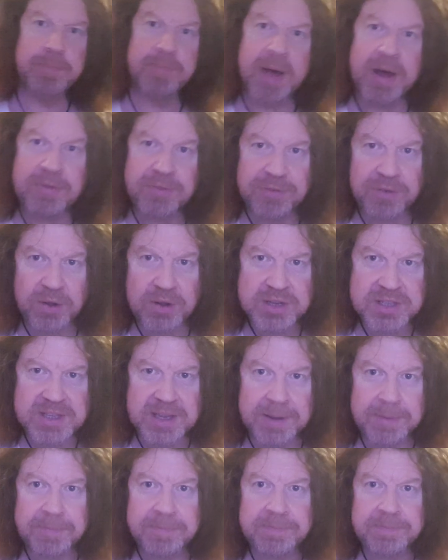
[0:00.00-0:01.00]
Ben
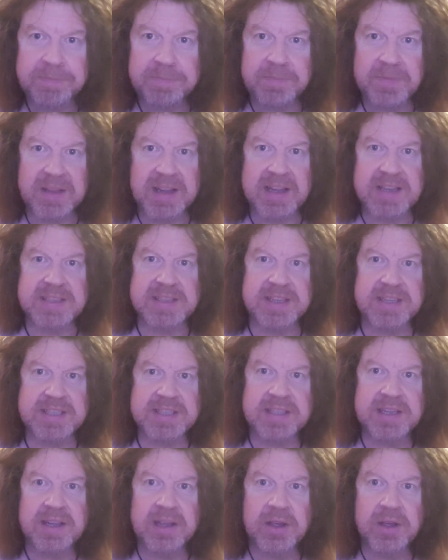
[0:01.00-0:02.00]
Foster as
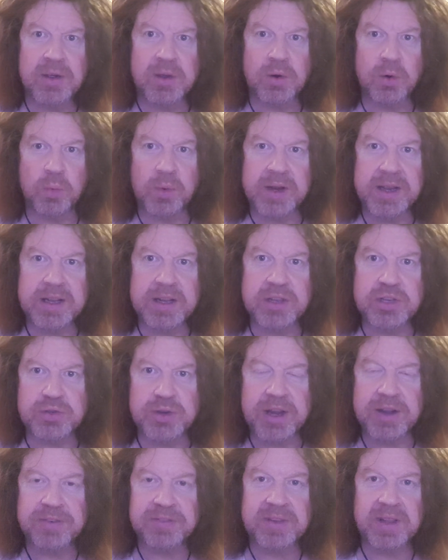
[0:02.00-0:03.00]
this weird
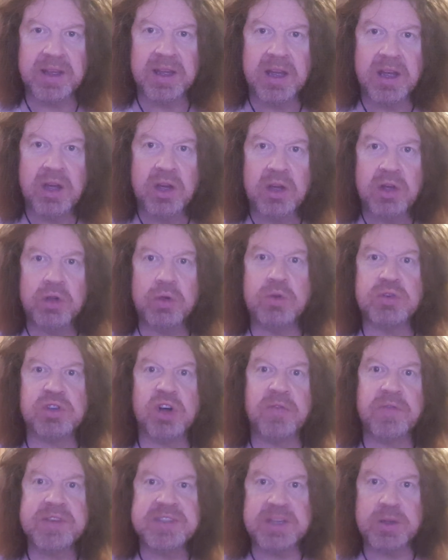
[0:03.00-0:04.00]
drifter who's
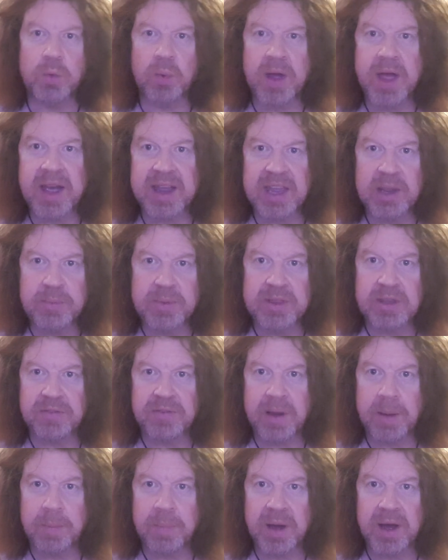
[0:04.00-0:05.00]
obviously working with the
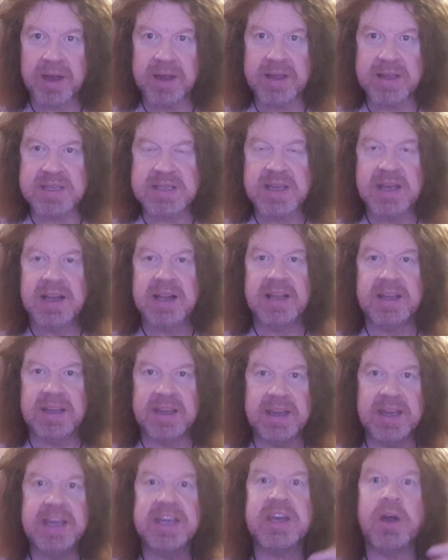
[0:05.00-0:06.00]
vampires.
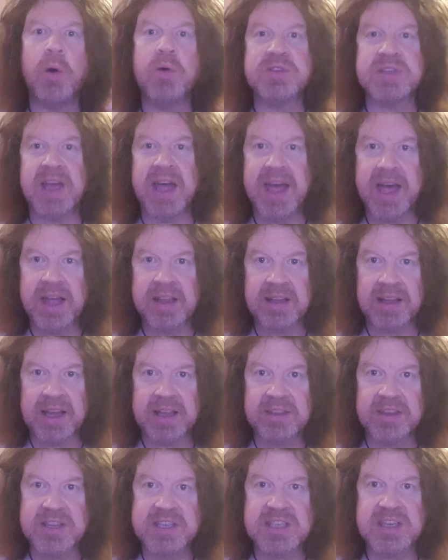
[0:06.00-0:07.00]
He goes ahead
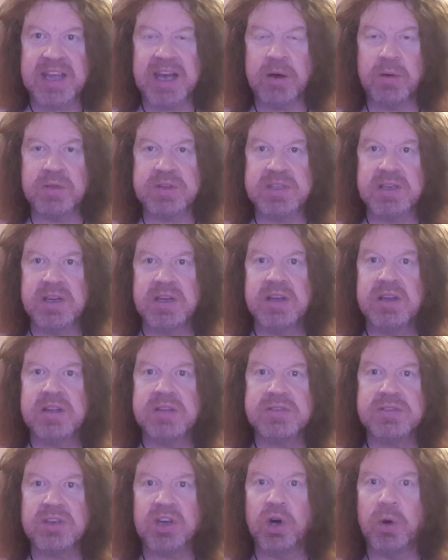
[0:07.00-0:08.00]
like the scout
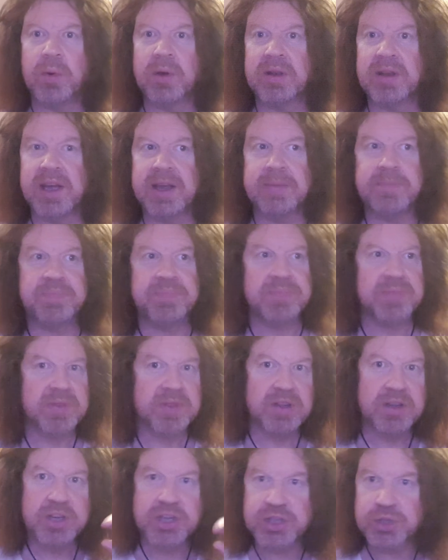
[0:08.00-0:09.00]
to go and like
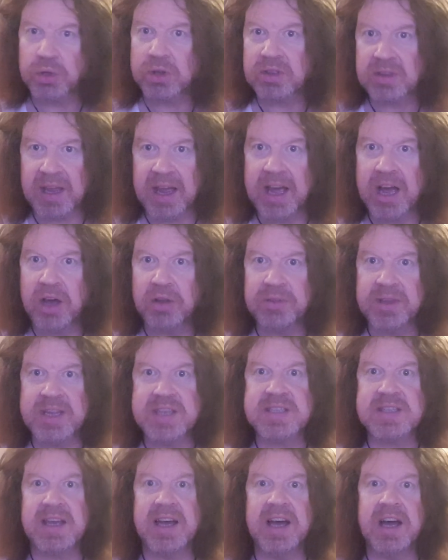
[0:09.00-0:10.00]
shut down
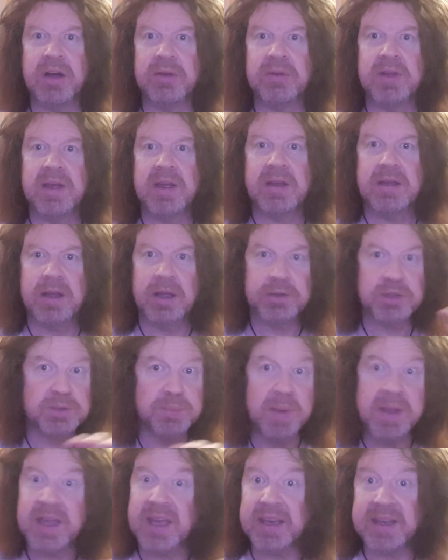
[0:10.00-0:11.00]
this town and
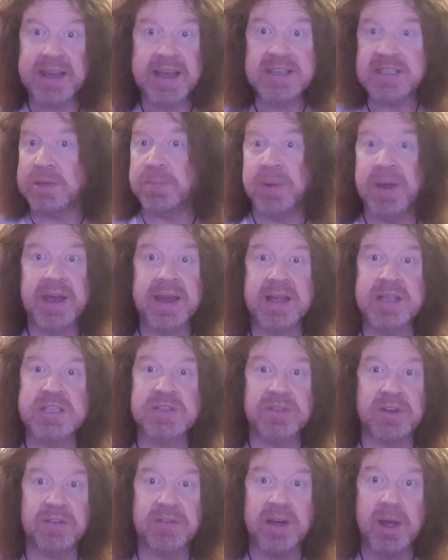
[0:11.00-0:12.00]
just make it easy
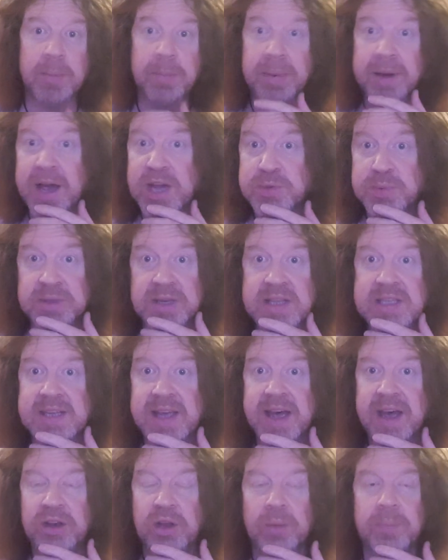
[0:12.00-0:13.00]
pickings for the vampires when they
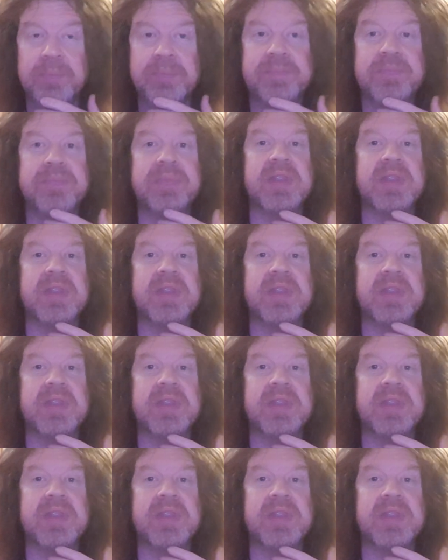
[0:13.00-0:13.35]
turn up.